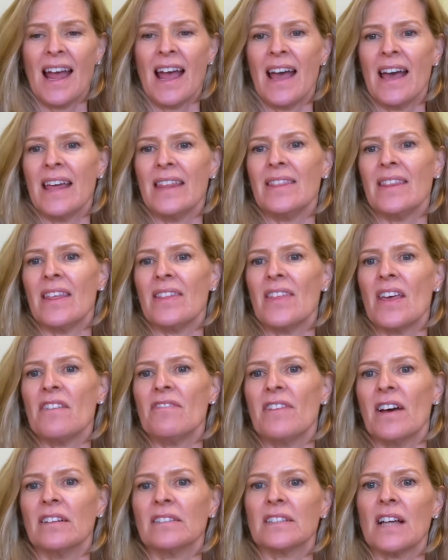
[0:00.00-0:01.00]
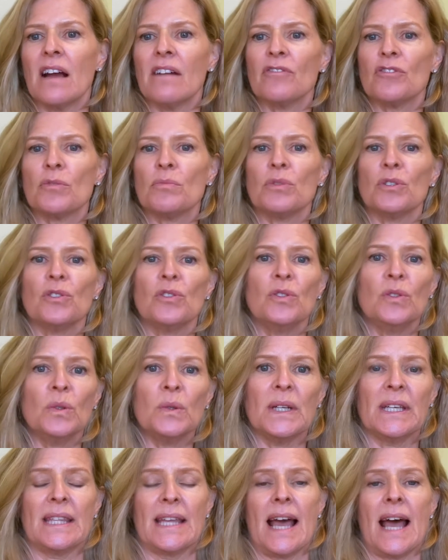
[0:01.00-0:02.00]
And they felt comfortable
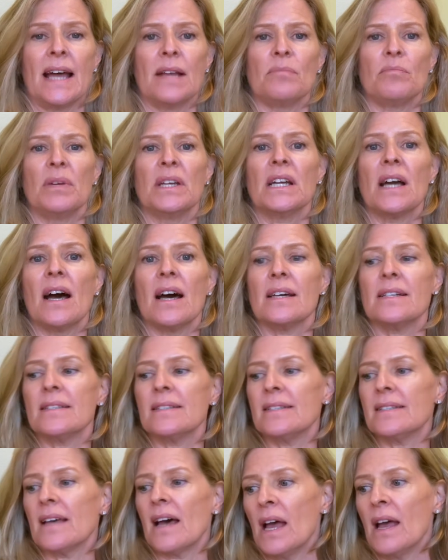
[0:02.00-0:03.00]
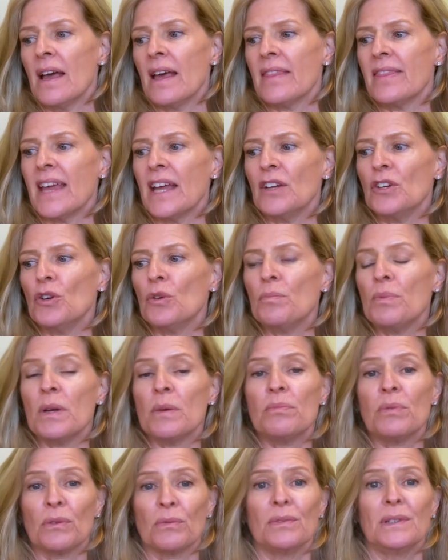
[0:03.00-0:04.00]
doing that because they knew
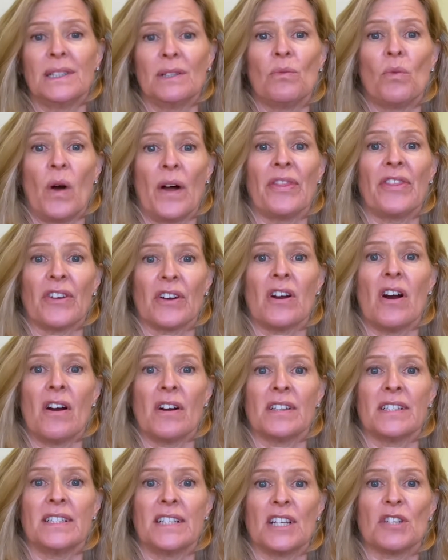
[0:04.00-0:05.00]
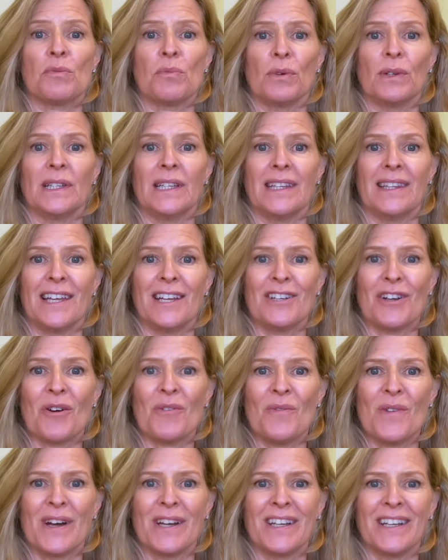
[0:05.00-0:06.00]
people really want their cars desperately and they
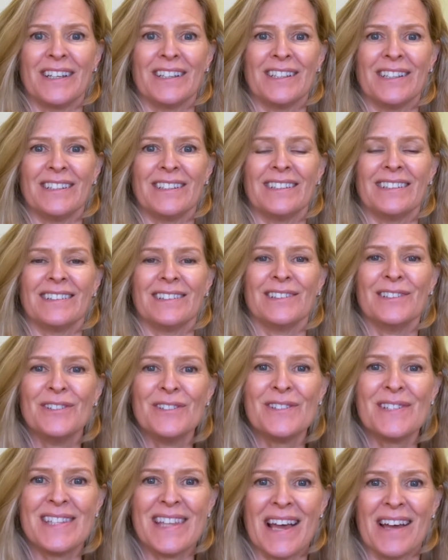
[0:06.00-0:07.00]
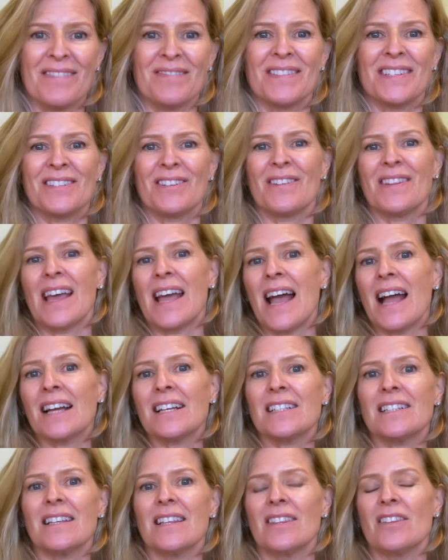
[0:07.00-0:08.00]
don't want to lose them. So they
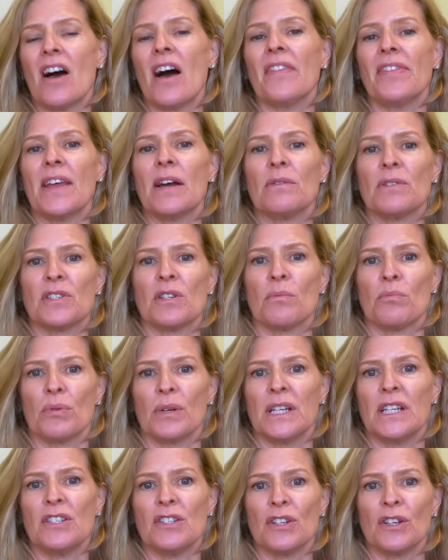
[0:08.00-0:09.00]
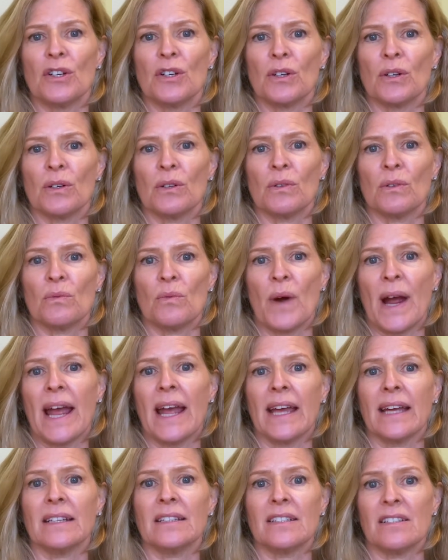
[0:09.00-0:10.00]
actually thought that was a pretty secure
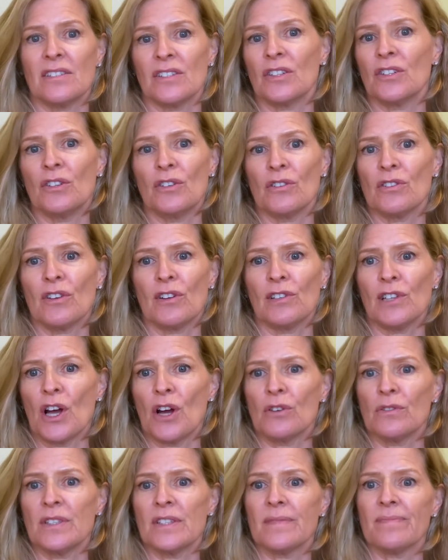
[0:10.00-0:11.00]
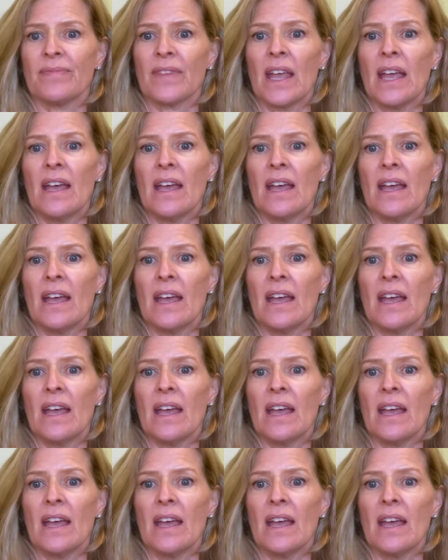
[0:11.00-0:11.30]
way to secure their loans.